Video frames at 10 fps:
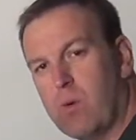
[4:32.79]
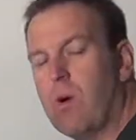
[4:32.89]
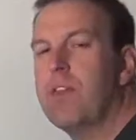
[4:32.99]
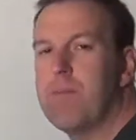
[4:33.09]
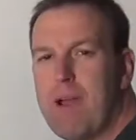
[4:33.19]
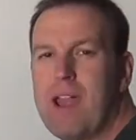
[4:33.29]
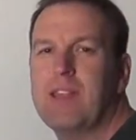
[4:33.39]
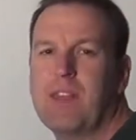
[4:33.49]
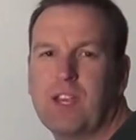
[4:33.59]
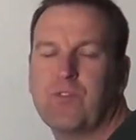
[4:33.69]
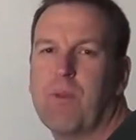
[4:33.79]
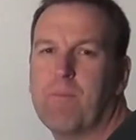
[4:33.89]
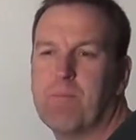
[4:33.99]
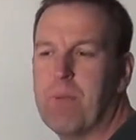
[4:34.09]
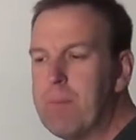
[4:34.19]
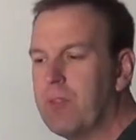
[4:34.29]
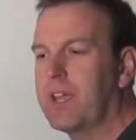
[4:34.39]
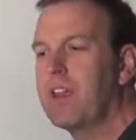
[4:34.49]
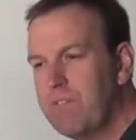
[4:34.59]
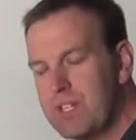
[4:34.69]
Well, they're buying things from people
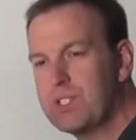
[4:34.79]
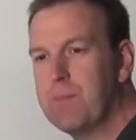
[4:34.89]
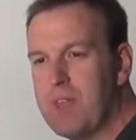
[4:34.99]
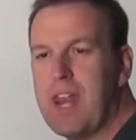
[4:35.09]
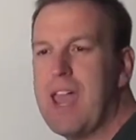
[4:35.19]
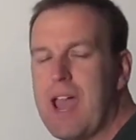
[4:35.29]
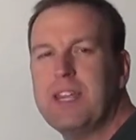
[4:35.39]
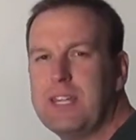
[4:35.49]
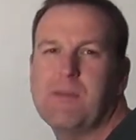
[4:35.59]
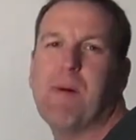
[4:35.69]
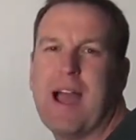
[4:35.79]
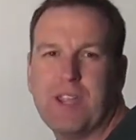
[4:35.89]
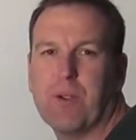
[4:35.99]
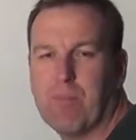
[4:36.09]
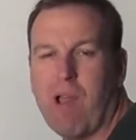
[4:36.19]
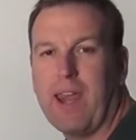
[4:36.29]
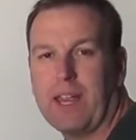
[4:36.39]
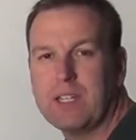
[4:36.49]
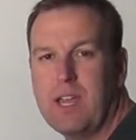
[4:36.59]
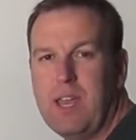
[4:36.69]
that convince them that, hey, I need to buy your
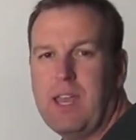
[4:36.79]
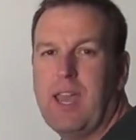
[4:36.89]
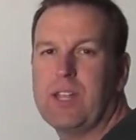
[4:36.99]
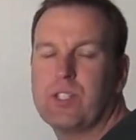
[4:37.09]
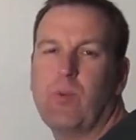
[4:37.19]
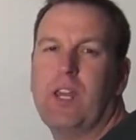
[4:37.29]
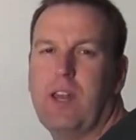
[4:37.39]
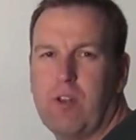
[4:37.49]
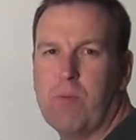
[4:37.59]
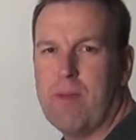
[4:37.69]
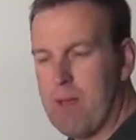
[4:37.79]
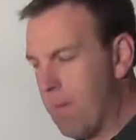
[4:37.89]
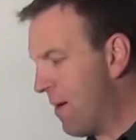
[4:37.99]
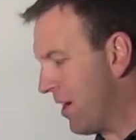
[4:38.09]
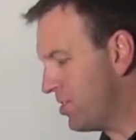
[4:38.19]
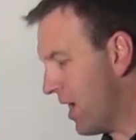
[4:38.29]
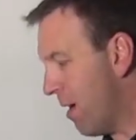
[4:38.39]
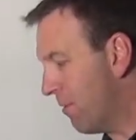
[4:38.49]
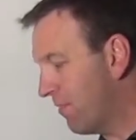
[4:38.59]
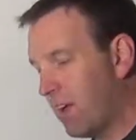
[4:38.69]
product. And so we need a better
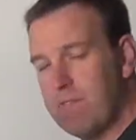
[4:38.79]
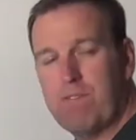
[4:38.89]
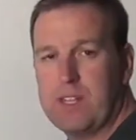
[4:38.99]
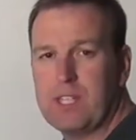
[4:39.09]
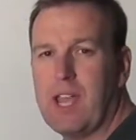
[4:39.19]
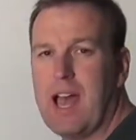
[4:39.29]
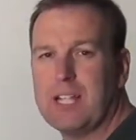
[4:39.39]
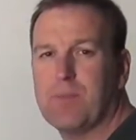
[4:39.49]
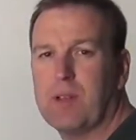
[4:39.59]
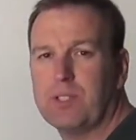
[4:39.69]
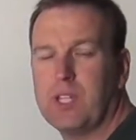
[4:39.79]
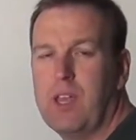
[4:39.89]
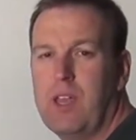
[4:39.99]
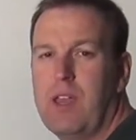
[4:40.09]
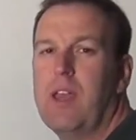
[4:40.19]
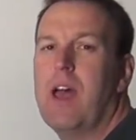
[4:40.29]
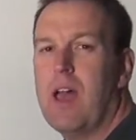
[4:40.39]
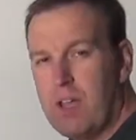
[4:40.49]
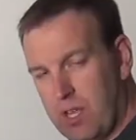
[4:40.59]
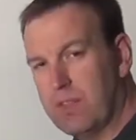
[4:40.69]
job of convincing hospitals
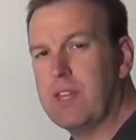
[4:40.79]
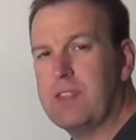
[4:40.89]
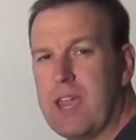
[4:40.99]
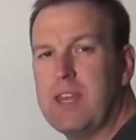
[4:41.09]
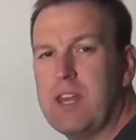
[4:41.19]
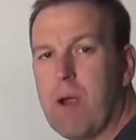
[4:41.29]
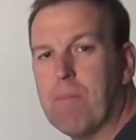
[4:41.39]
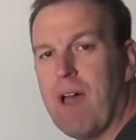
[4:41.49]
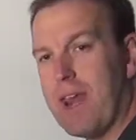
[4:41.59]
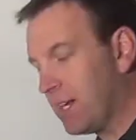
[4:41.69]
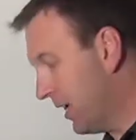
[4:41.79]
that they need our product.